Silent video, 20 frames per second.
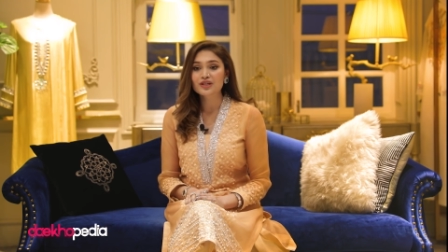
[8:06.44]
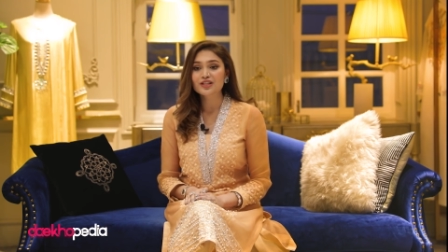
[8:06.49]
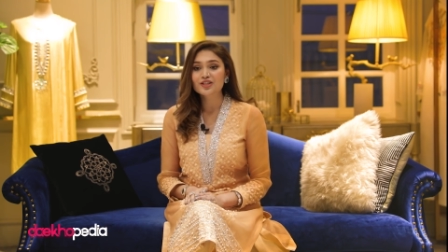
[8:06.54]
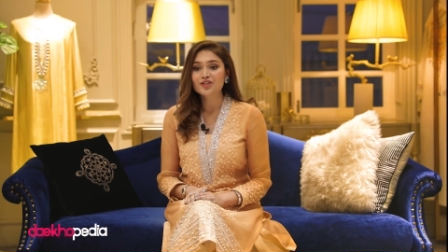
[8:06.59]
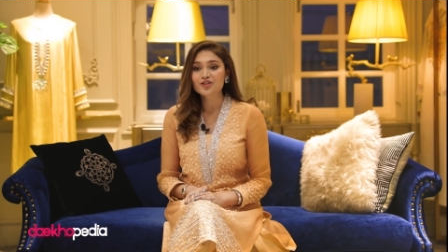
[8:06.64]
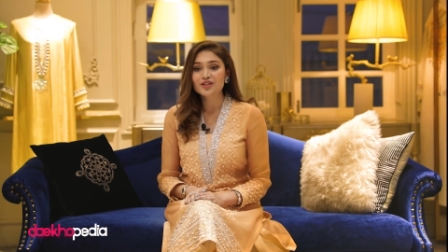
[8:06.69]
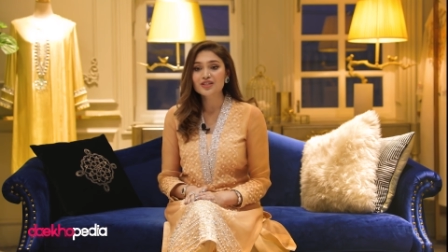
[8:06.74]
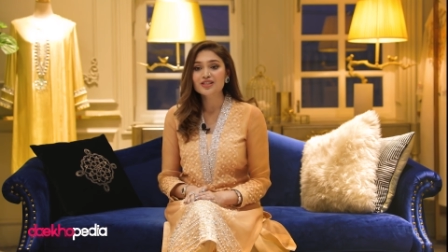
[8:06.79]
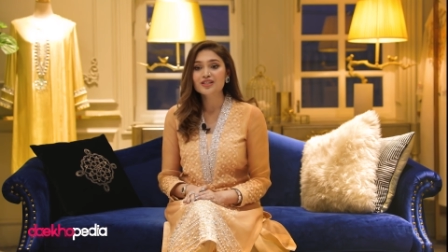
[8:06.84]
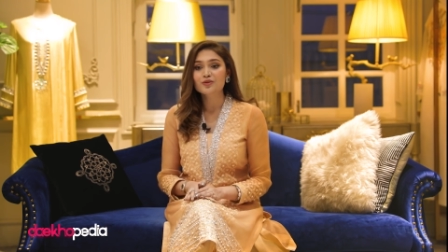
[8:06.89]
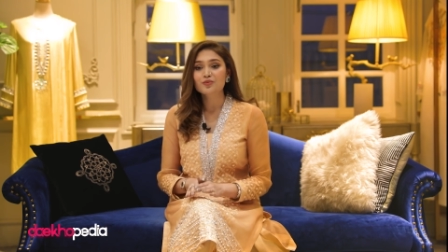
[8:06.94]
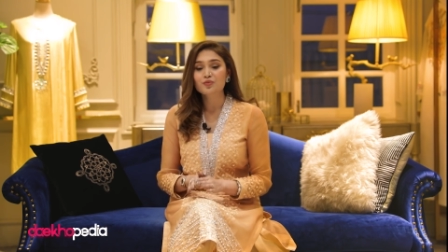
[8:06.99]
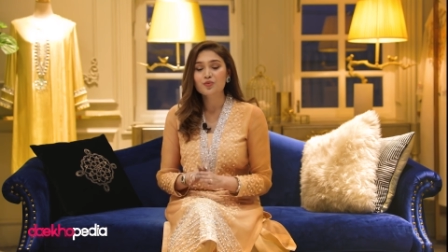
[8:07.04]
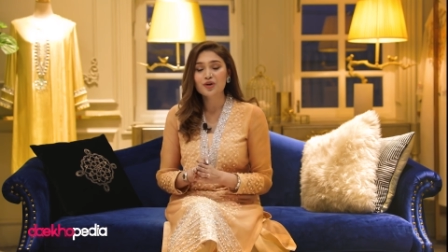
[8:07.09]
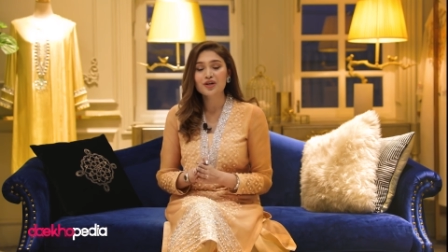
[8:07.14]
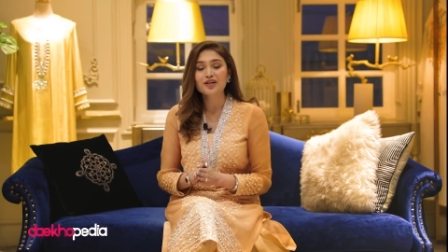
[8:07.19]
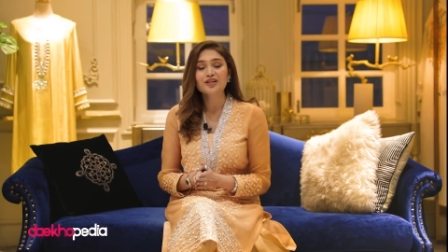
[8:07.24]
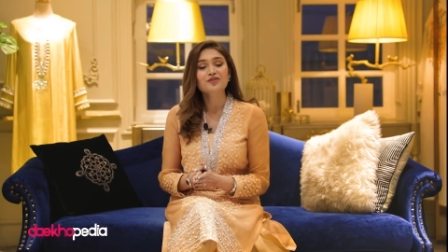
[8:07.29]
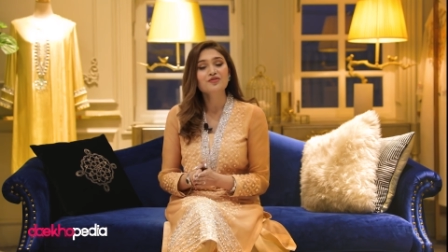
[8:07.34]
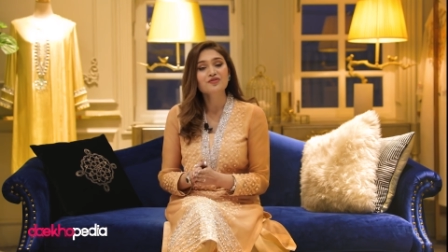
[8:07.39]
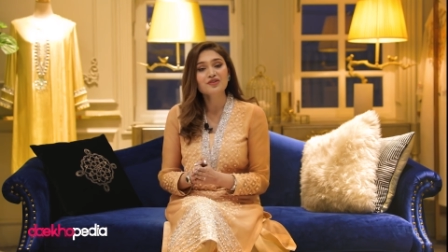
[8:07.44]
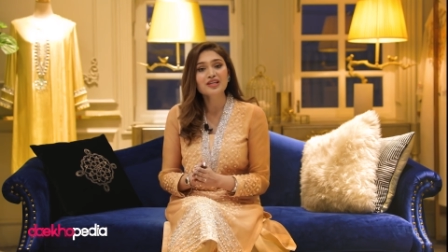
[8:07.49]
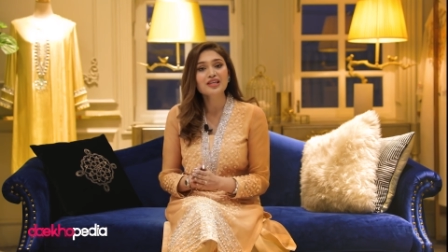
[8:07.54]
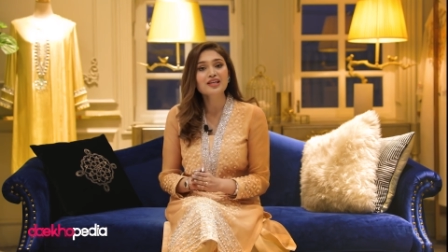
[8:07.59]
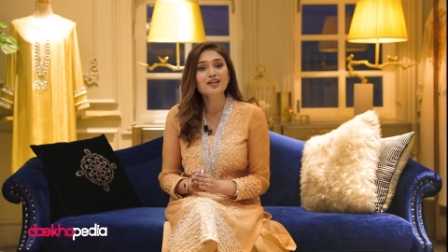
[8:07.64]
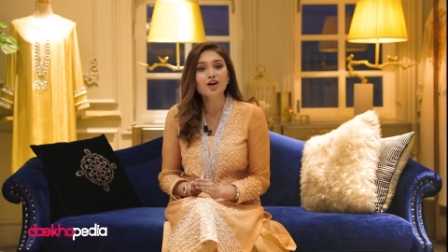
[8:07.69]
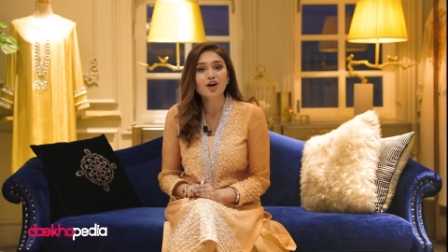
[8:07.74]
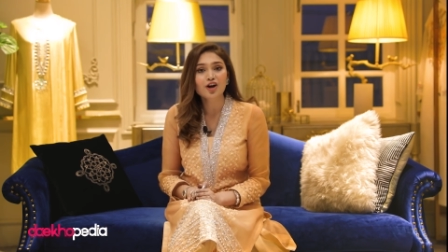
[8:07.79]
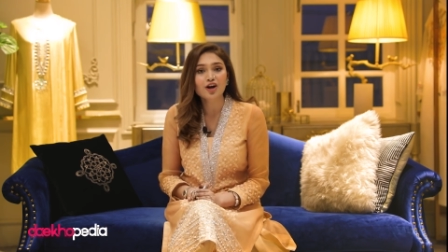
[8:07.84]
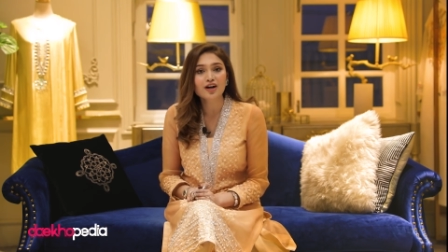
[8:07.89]
can just work
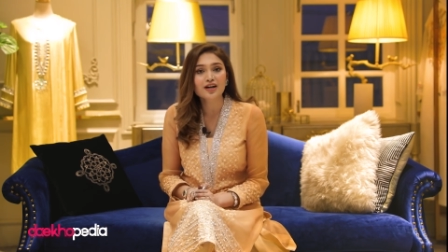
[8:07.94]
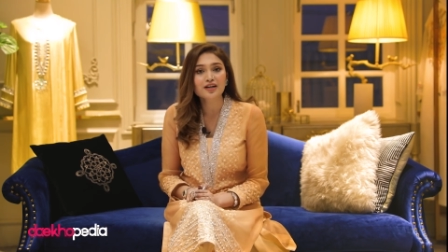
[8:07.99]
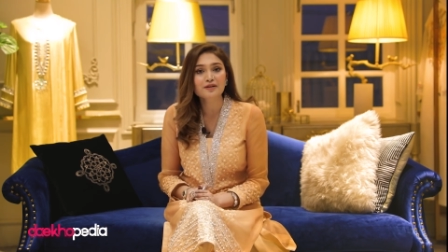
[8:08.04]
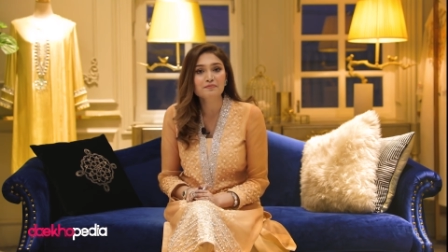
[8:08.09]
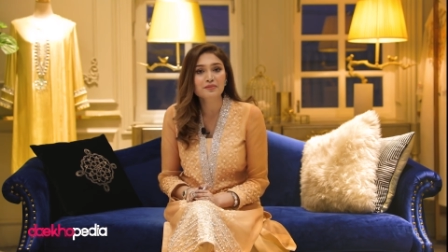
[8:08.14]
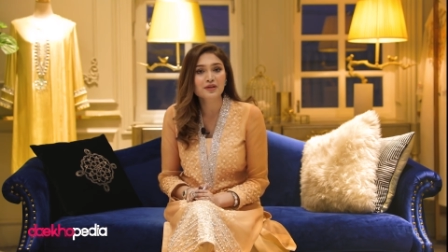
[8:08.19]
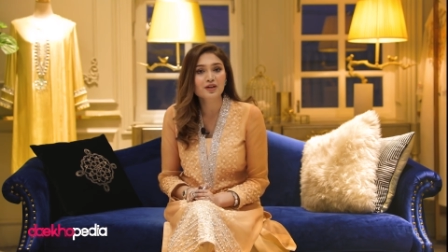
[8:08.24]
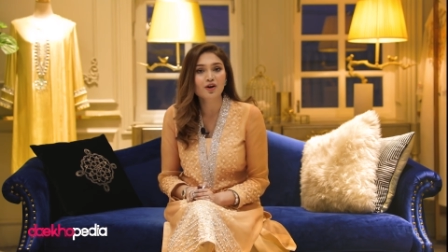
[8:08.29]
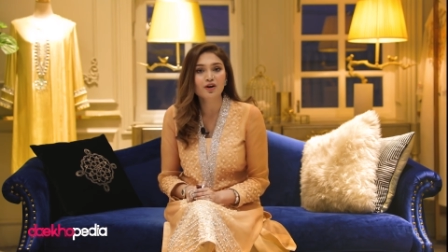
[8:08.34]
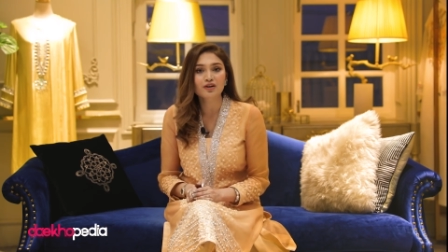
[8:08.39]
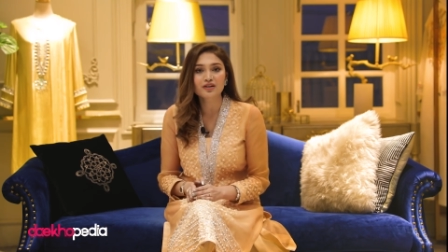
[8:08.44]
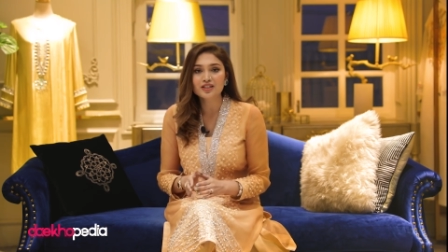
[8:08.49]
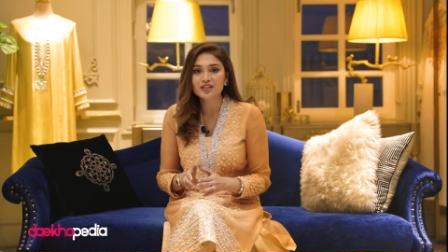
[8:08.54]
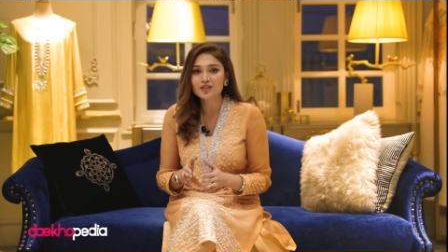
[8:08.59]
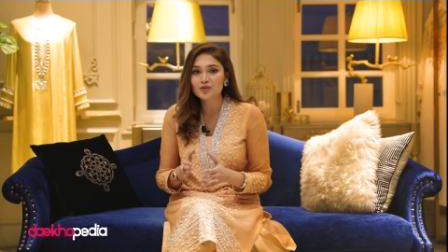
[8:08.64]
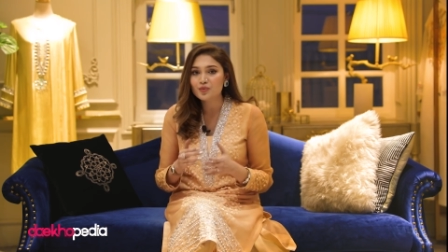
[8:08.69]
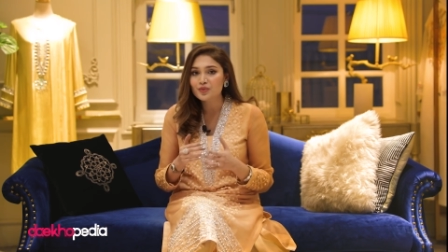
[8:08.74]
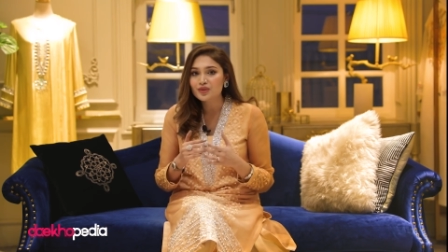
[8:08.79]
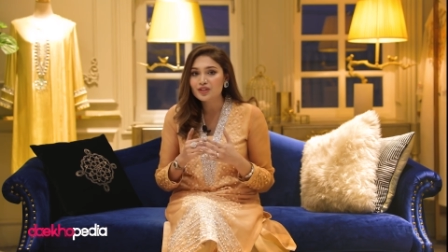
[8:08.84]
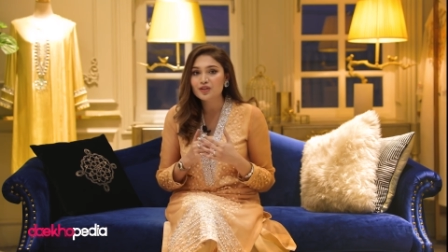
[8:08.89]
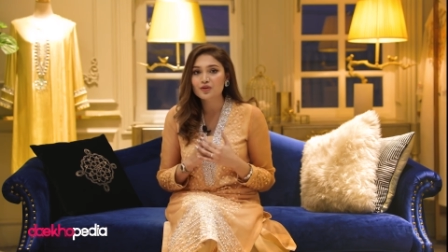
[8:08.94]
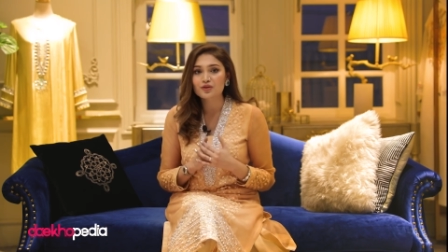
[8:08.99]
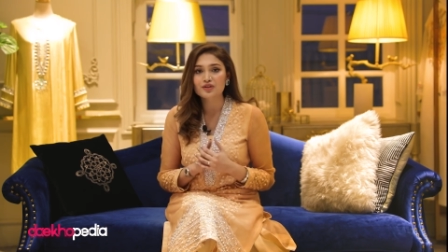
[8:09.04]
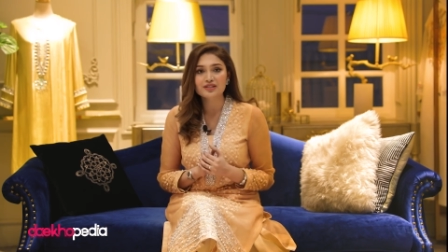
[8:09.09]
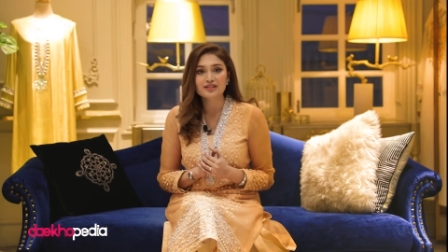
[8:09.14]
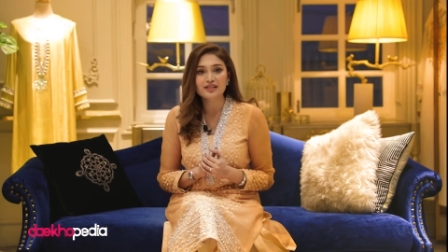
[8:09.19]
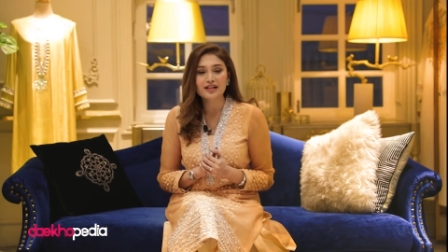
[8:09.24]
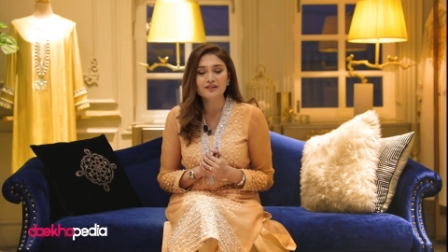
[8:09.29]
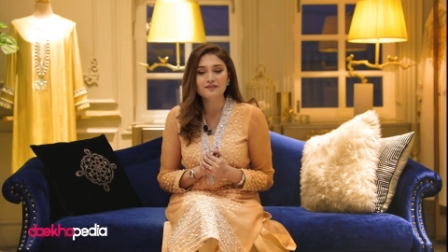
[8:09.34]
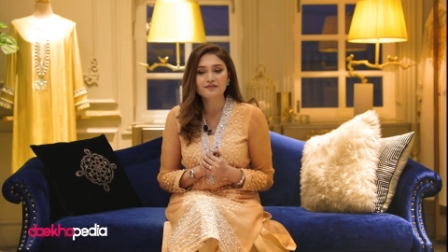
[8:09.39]
really hard, be honest with
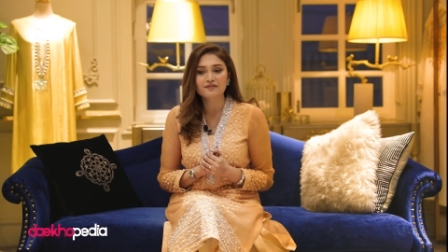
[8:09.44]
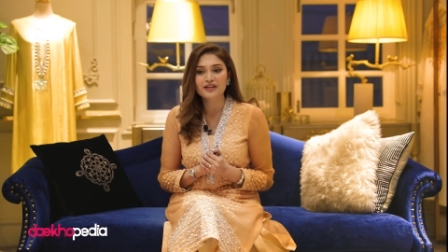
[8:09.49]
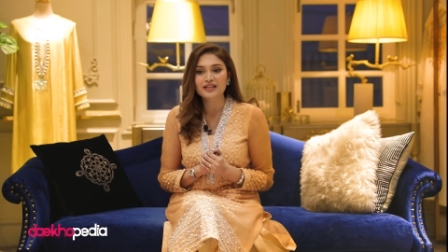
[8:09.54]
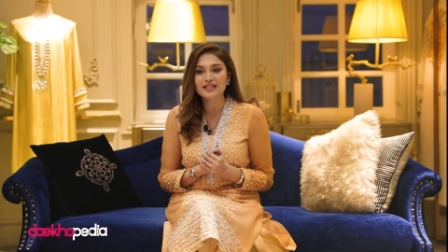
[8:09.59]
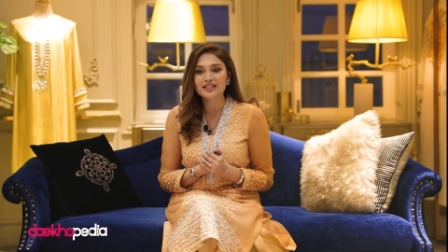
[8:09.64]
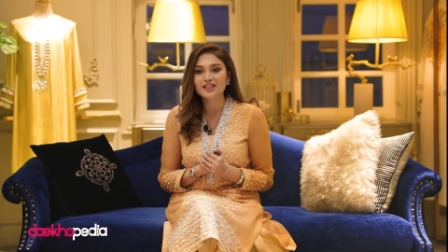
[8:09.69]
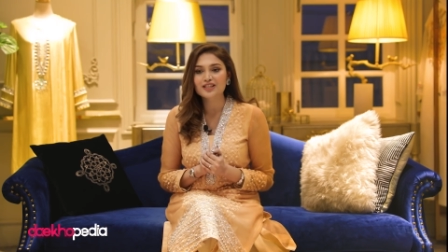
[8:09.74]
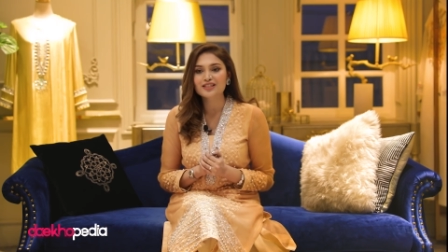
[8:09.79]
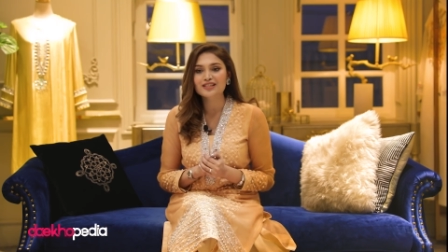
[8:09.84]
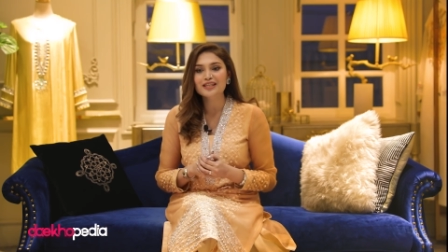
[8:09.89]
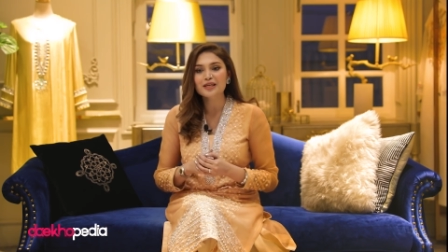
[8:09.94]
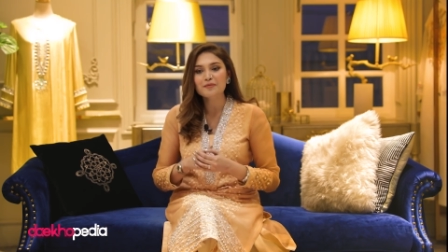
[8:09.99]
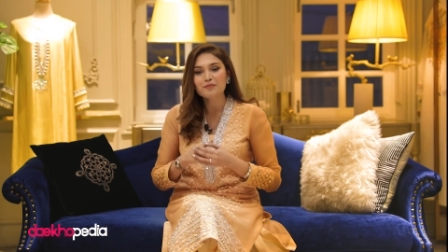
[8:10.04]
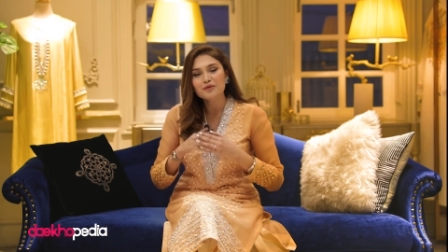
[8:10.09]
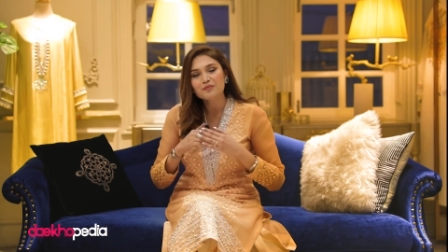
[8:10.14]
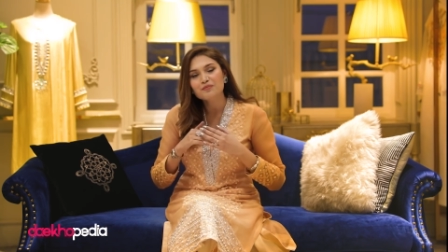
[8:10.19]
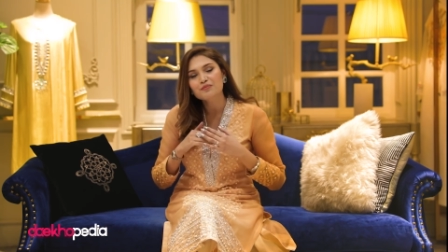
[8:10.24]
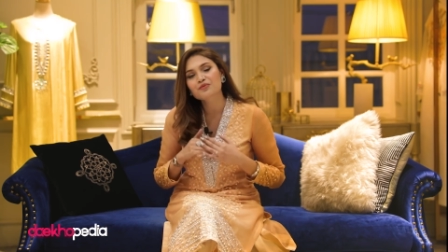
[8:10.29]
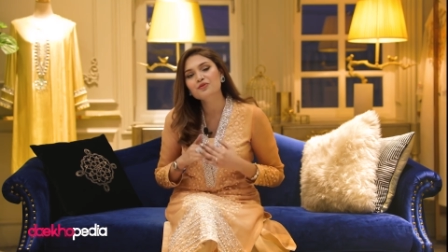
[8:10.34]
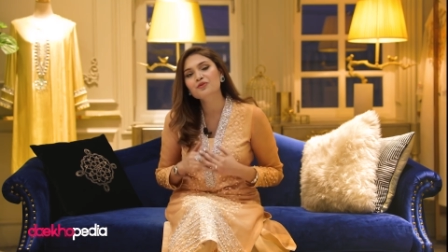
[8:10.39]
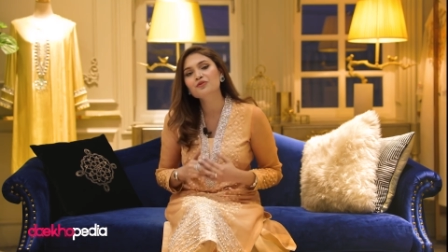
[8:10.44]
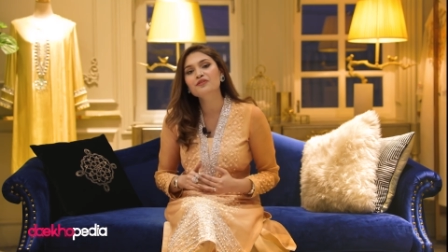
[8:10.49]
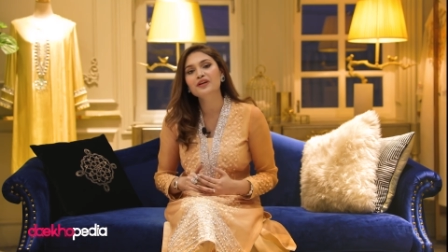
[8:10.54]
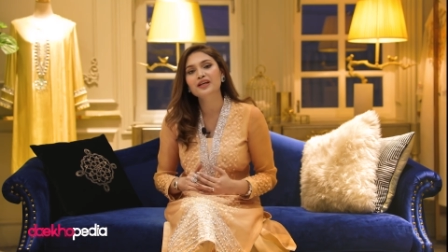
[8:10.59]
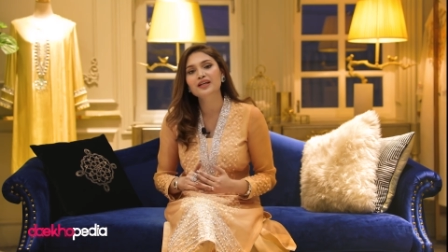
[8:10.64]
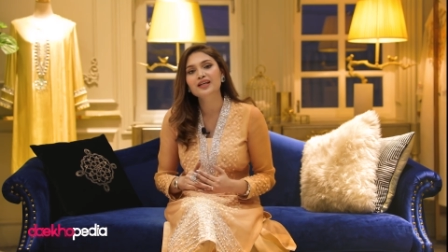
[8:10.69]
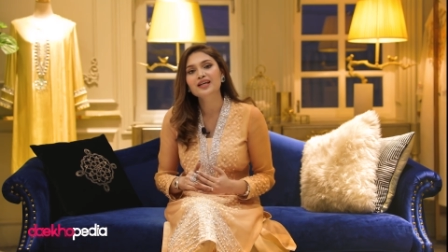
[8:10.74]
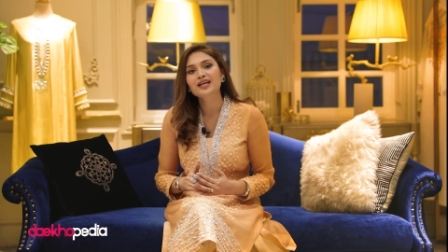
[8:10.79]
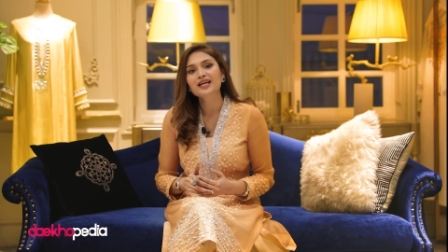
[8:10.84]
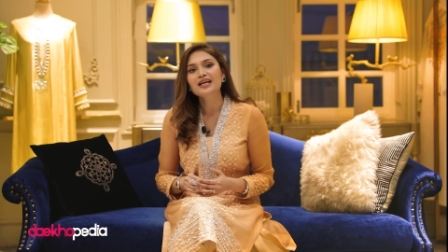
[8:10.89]
yourself and just keep on
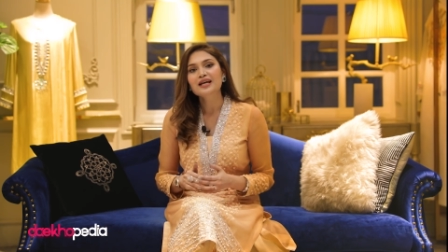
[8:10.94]
proving.